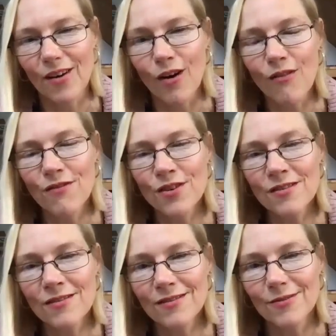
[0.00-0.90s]

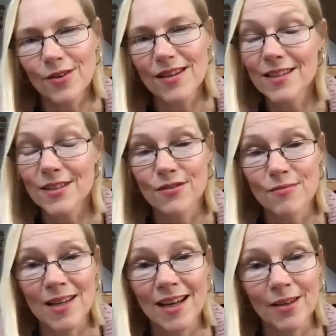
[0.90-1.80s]
Often, well, this is for
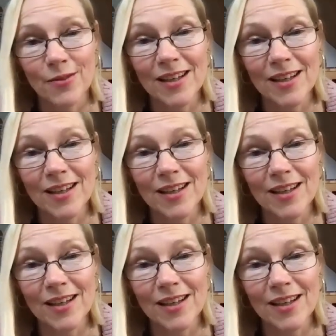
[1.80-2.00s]
me anyway,